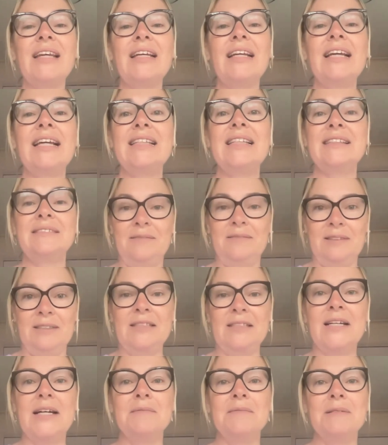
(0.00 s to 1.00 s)
It's
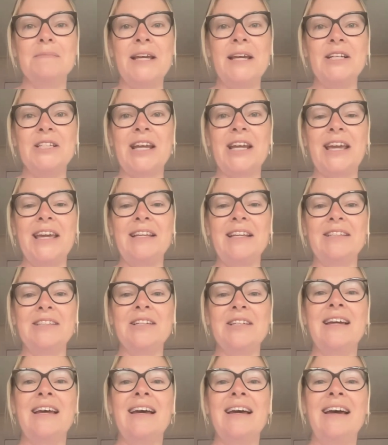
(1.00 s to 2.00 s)
time to make change.
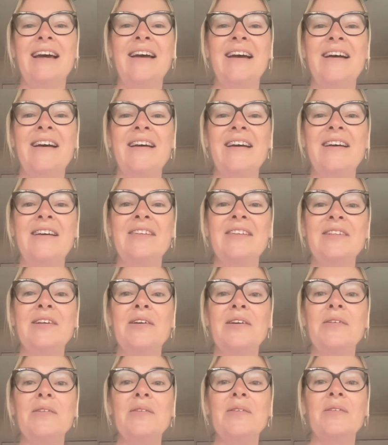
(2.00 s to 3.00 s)

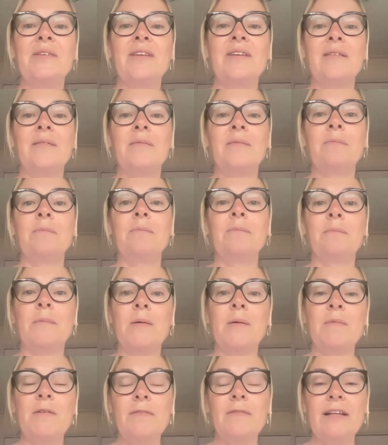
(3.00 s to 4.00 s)
So
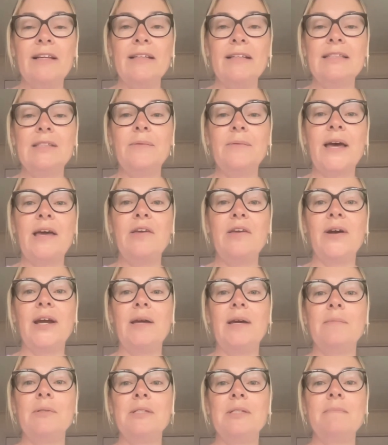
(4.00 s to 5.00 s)
when we're feeling this way, you're
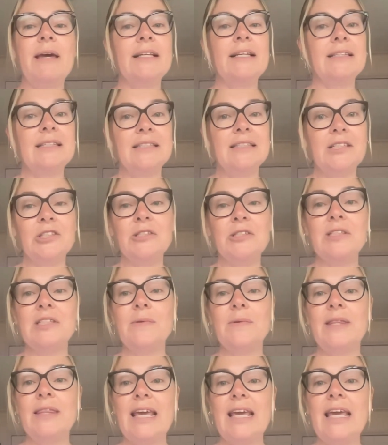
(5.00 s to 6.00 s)
able to make decisions
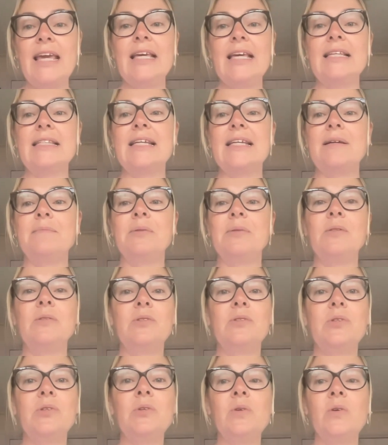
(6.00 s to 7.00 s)
with ease and
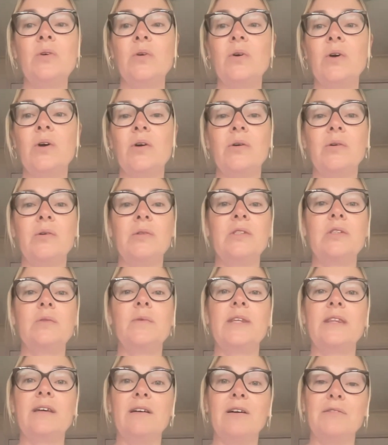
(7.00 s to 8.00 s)
pursue your goals
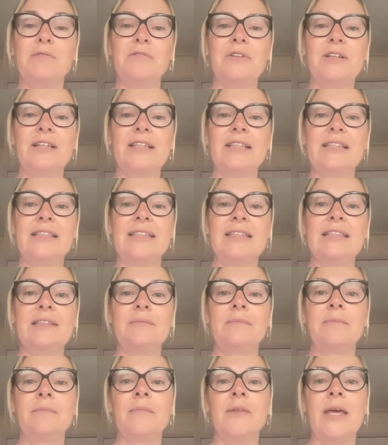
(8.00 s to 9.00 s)
with confidence.
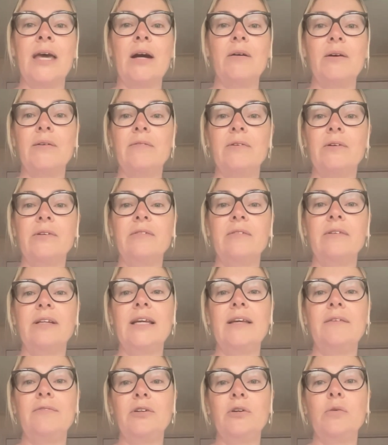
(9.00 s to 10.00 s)
However,
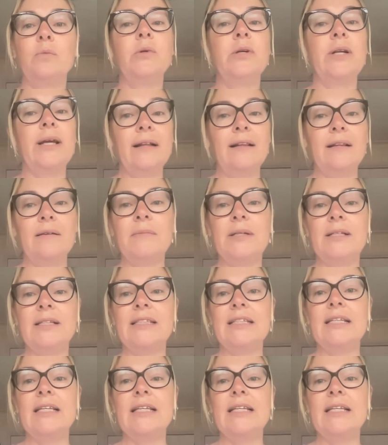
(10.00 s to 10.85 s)
if your wood element